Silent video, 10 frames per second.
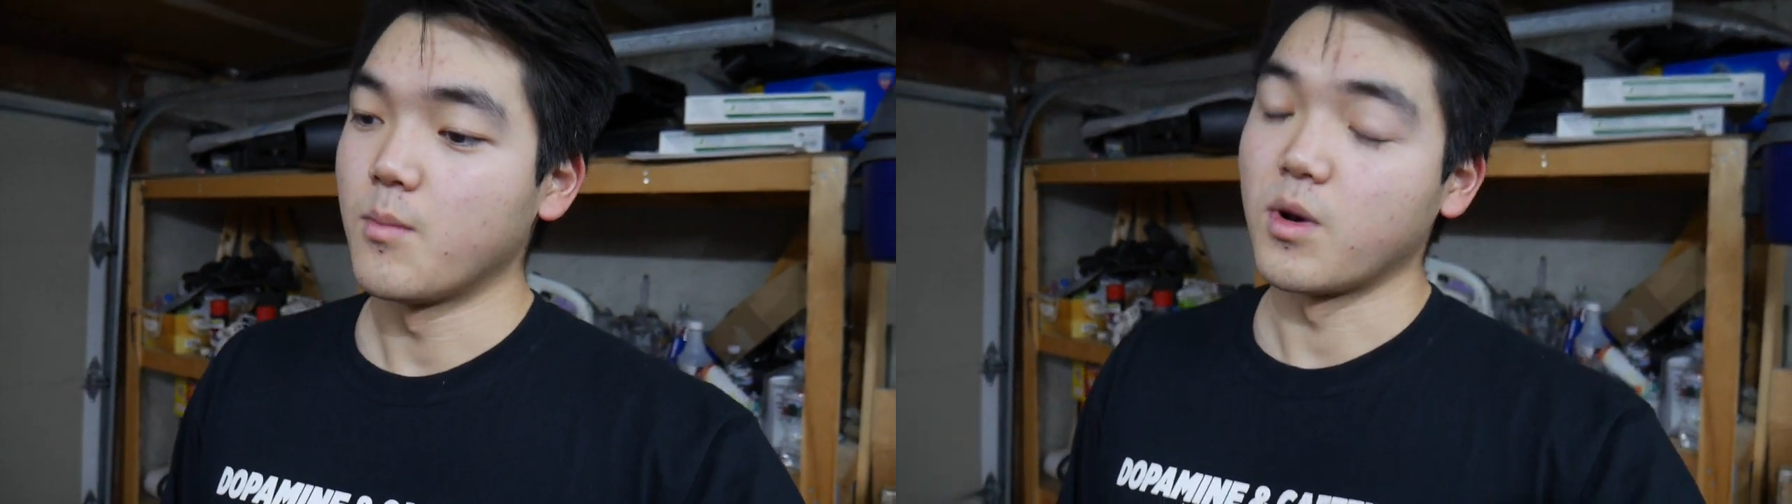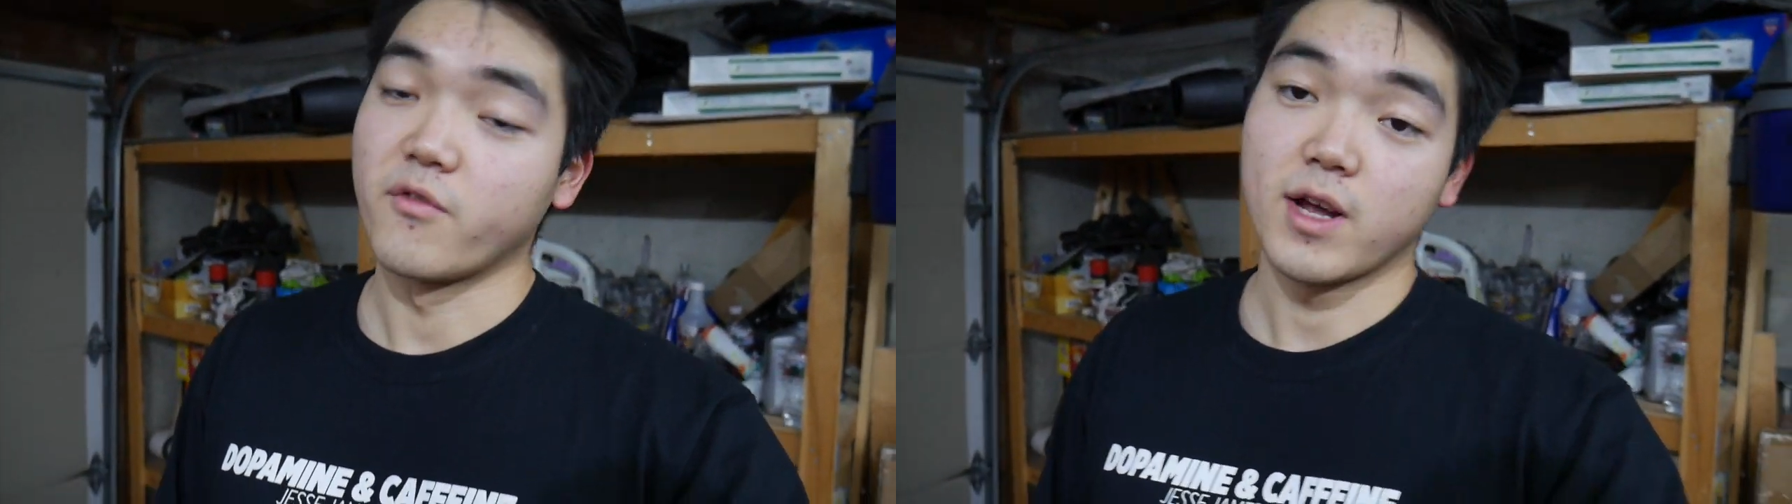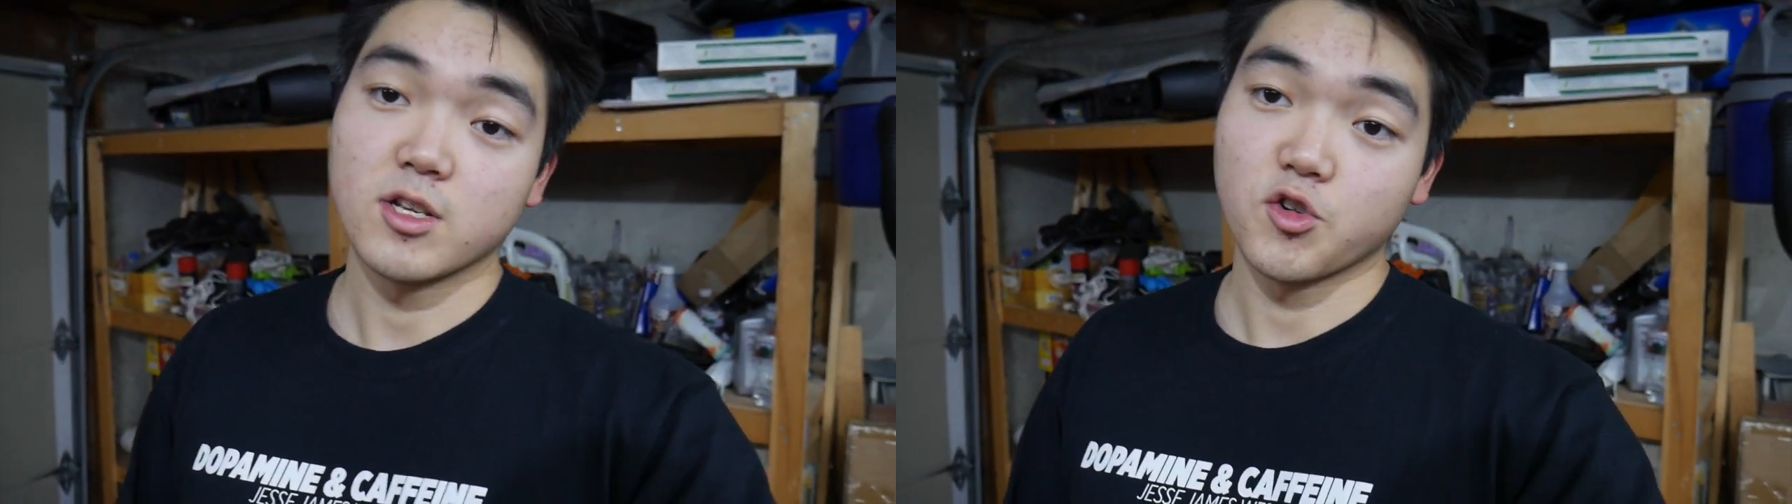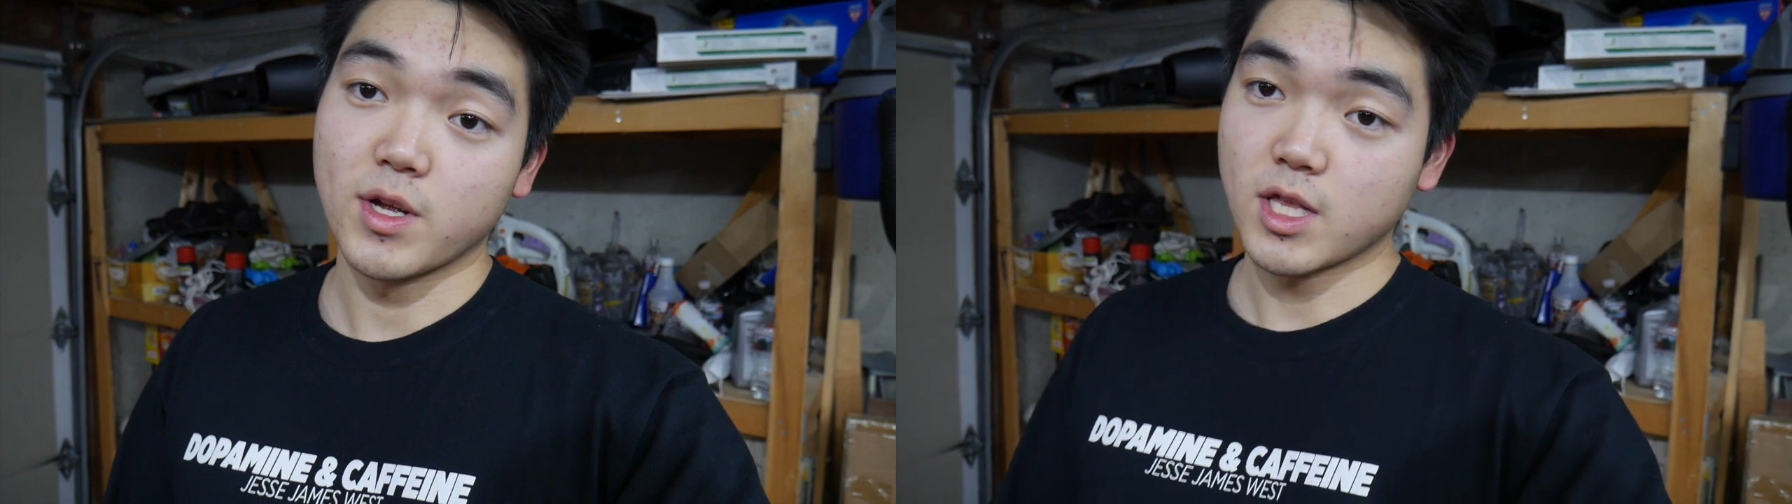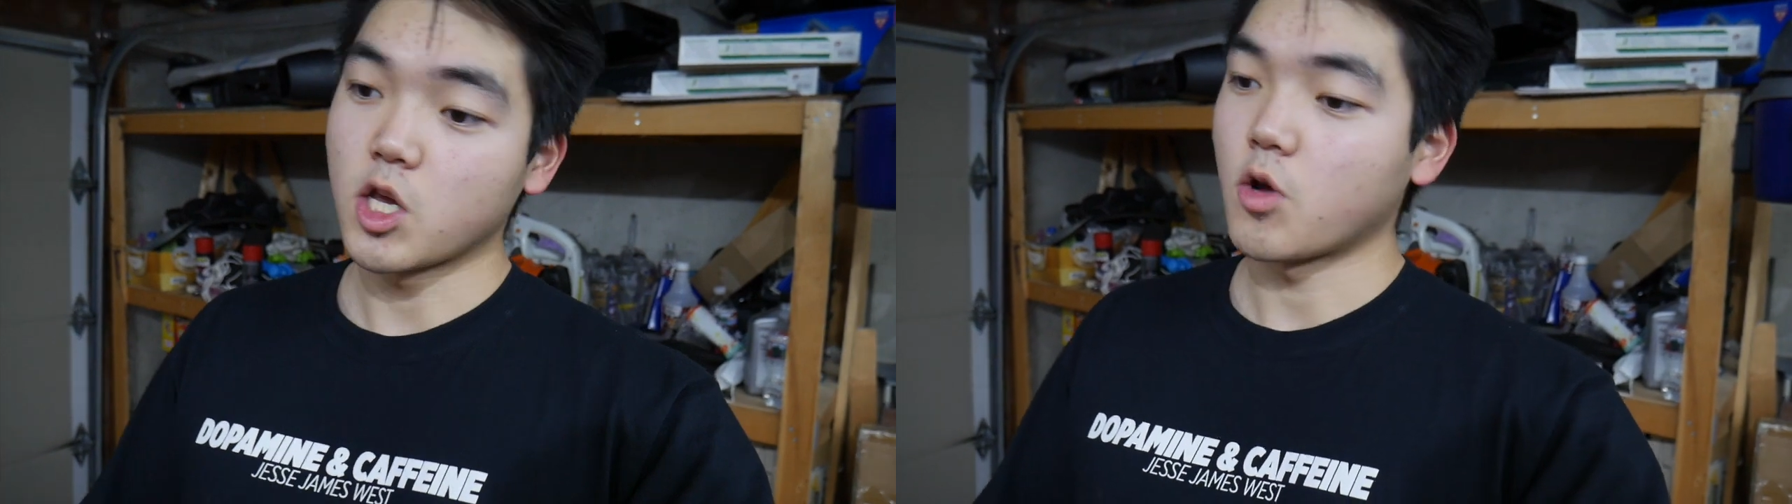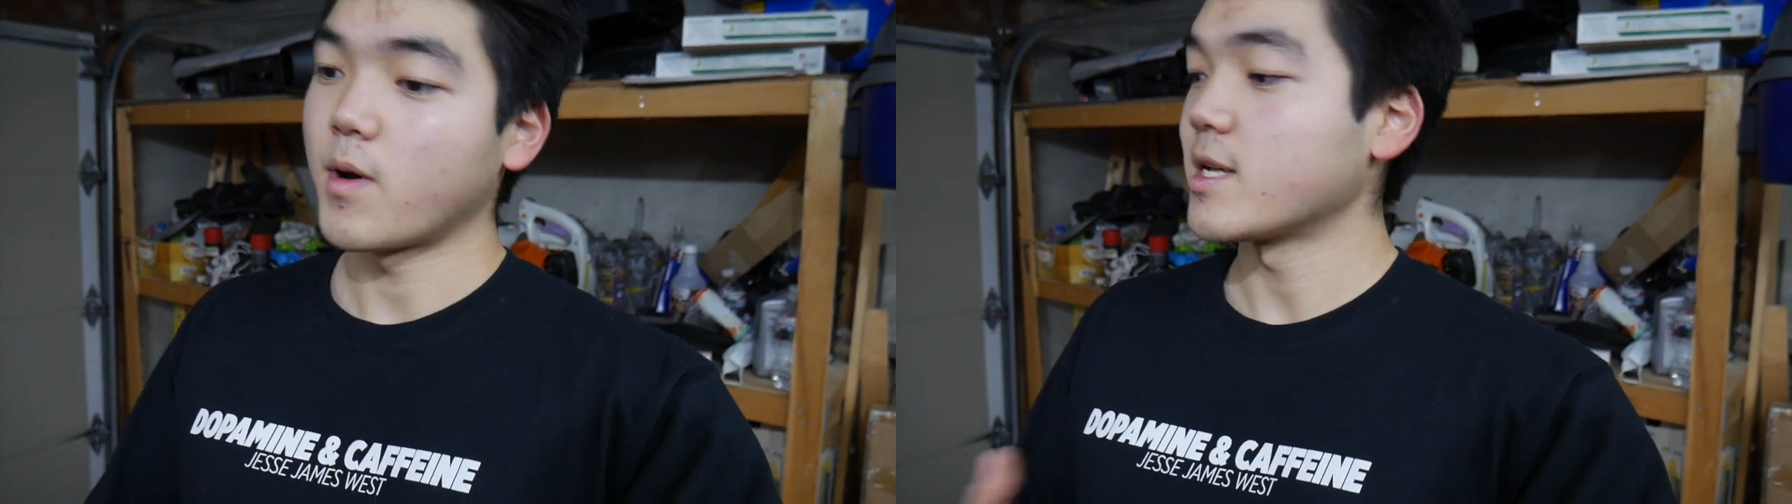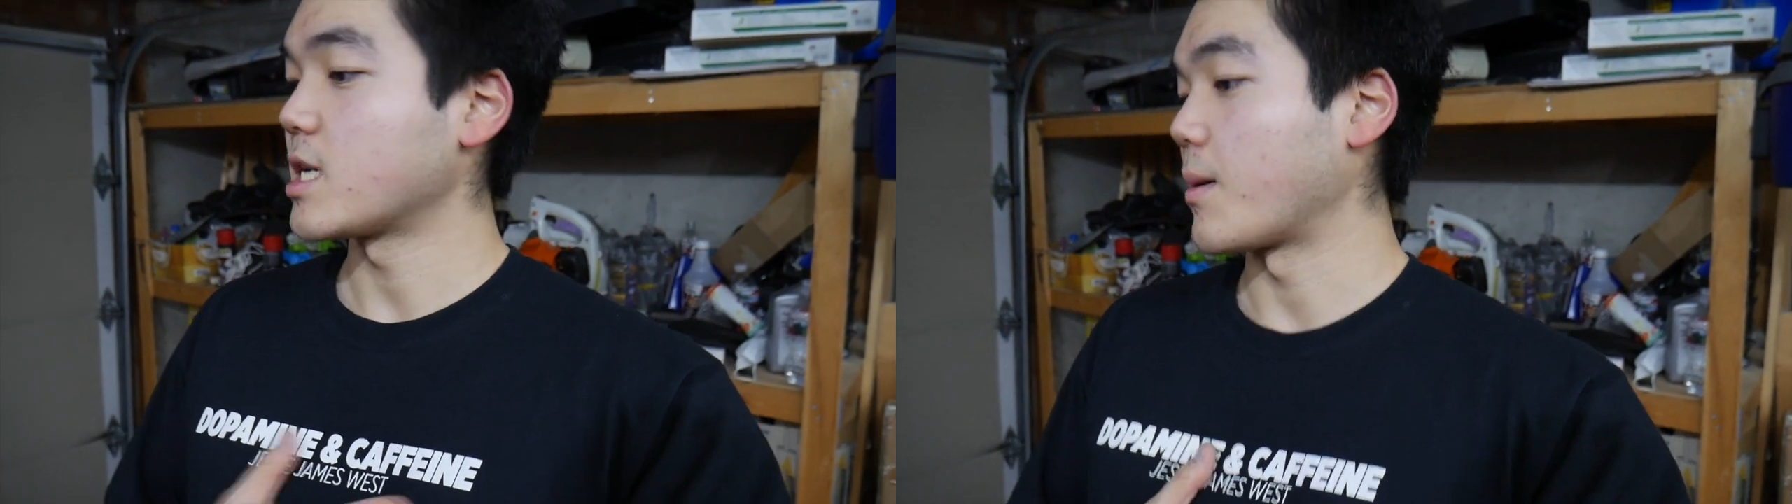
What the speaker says: But if you guys are in the US,